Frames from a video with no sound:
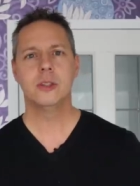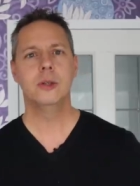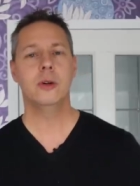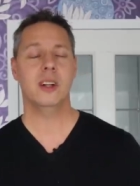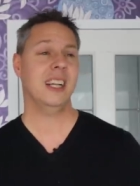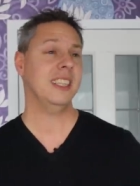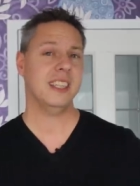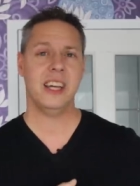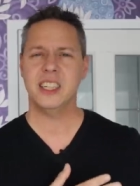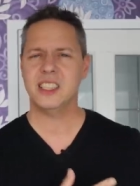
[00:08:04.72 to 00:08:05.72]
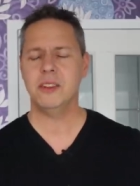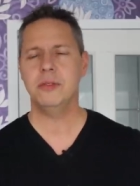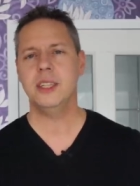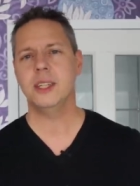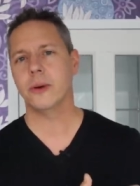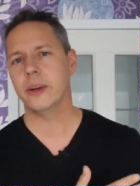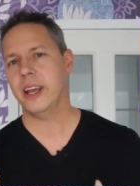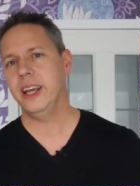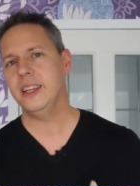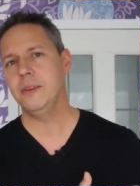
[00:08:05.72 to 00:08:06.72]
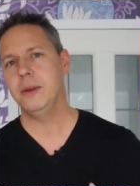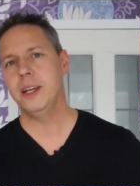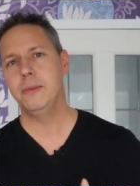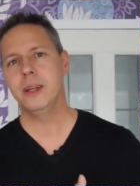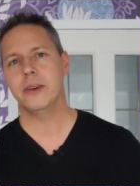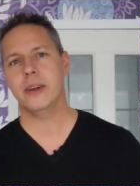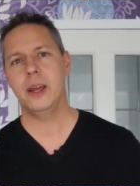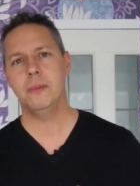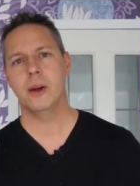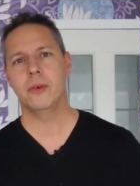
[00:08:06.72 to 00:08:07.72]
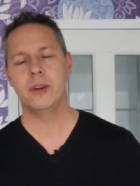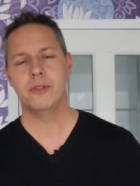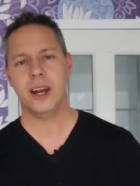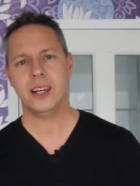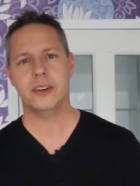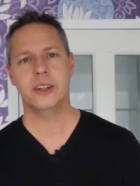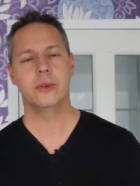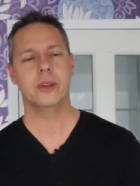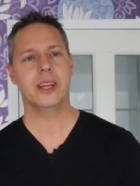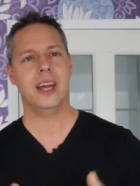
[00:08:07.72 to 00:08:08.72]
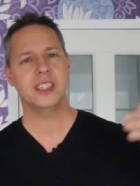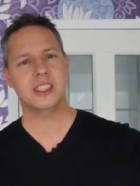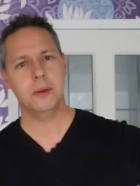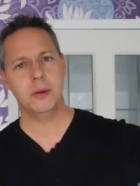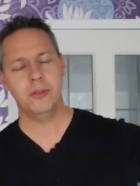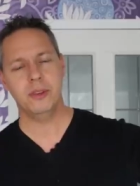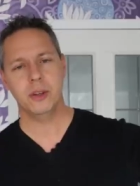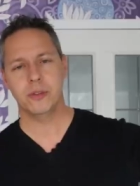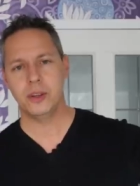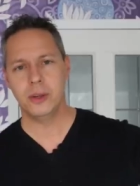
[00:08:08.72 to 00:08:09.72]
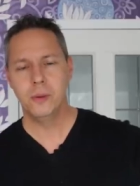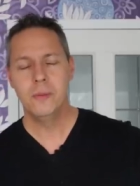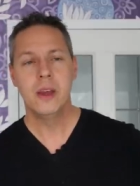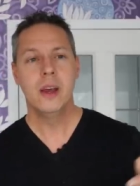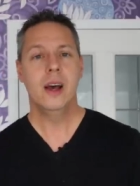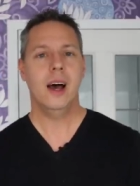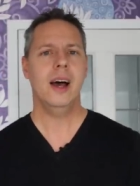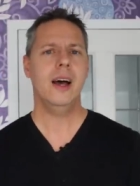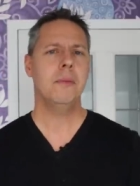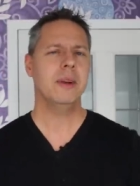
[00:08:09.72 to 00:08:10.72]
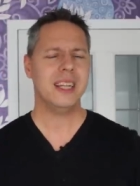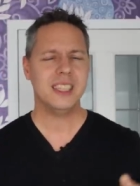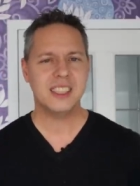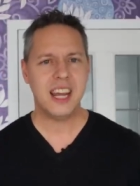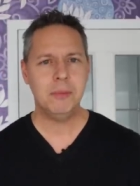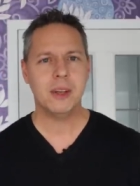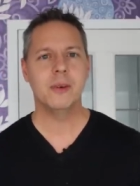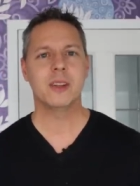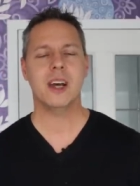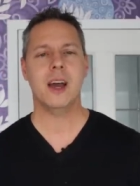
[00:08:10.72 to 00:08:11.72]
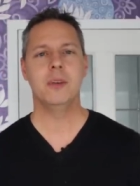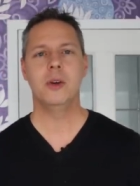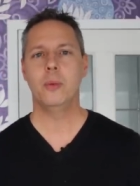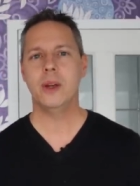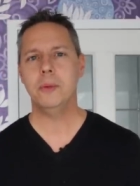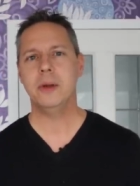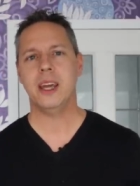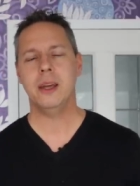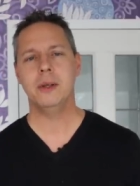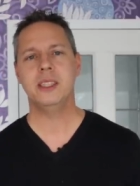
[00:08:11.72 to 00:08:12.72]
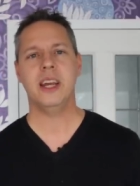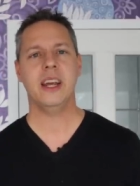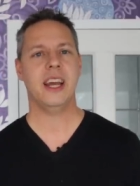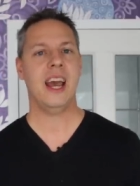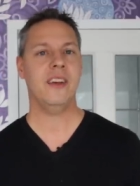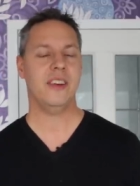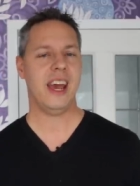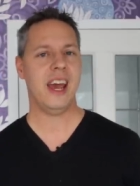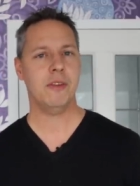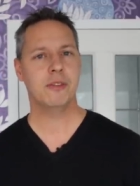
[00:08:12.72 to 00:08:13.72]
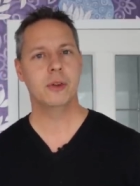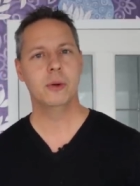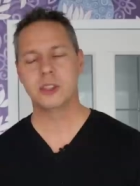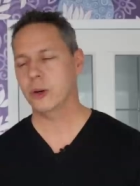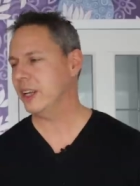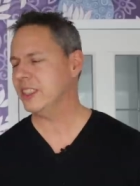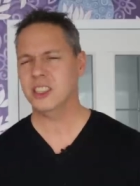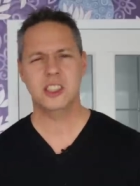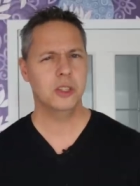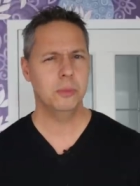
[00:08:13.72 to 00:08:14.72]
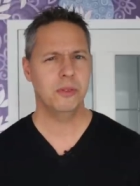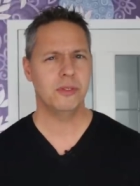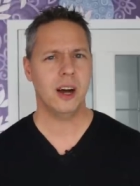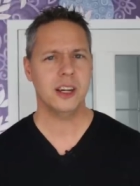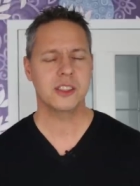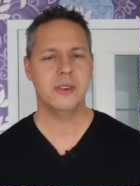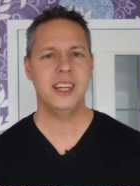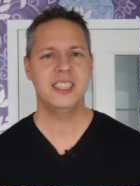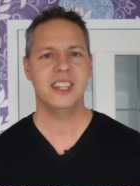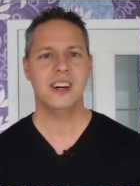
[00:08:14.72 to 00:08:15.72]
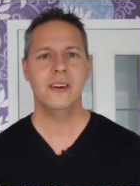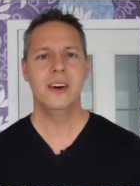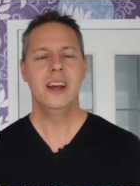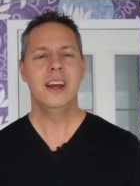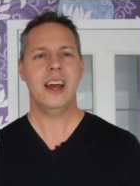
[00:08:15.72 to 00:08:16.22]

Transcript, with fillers: to, let's say, a 70 or an 80 millimeter APO refractor. You will get a similar field of view uh, but at the same time, you will be imaging at f2. So that's a super fast ratio